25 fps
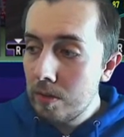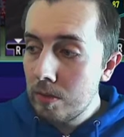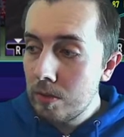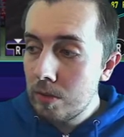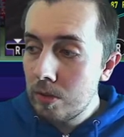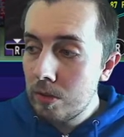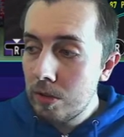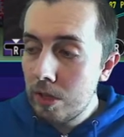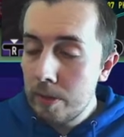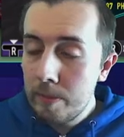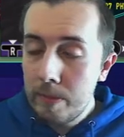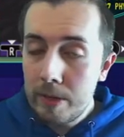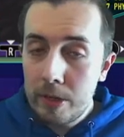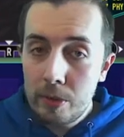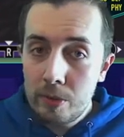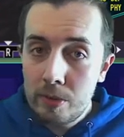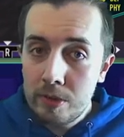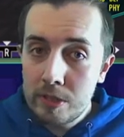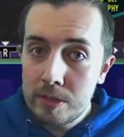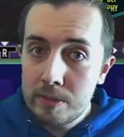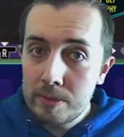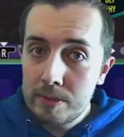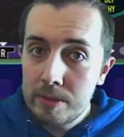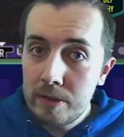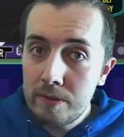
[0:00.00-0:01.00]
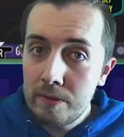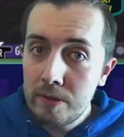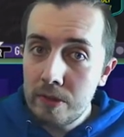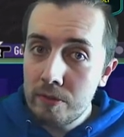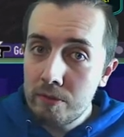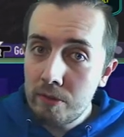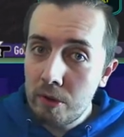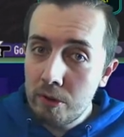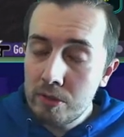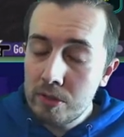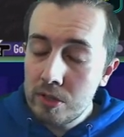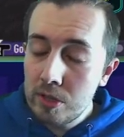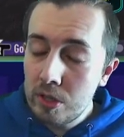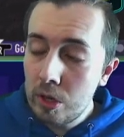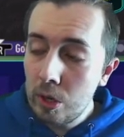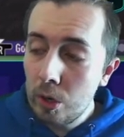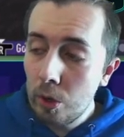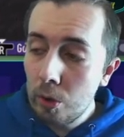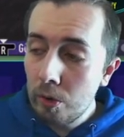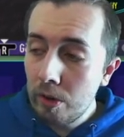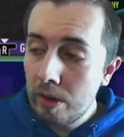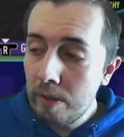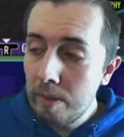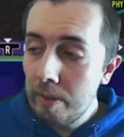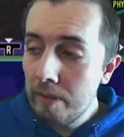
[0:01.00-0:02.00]
going to be doing some stuff on the road to
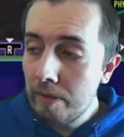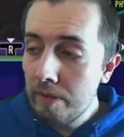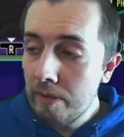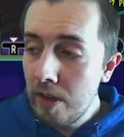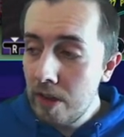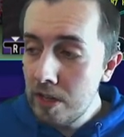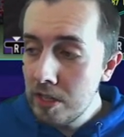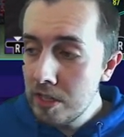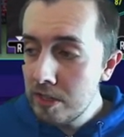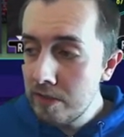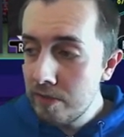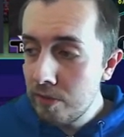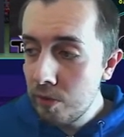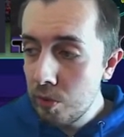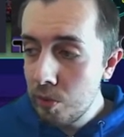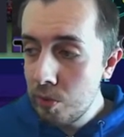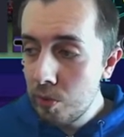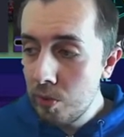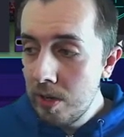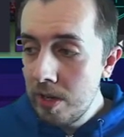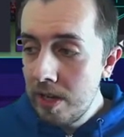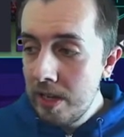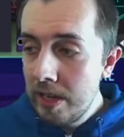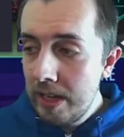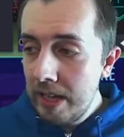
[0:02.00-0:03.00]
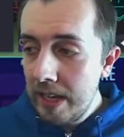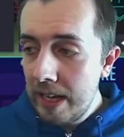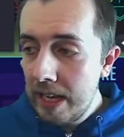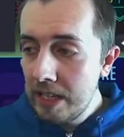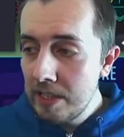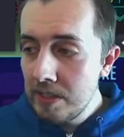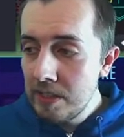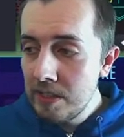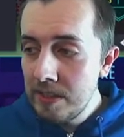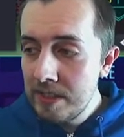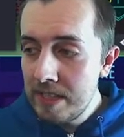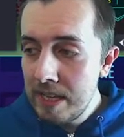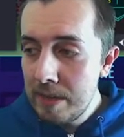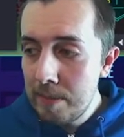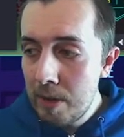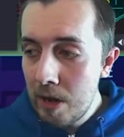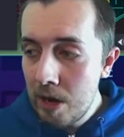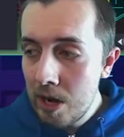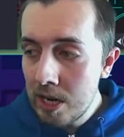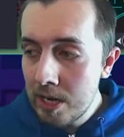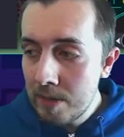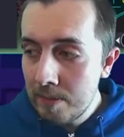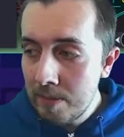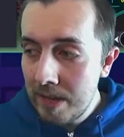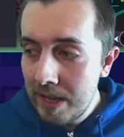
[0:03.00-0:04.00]
glory, but first of all, as you can see
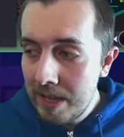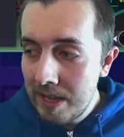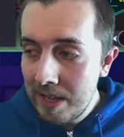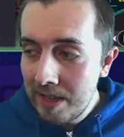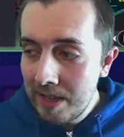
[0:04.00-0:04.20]
behind me,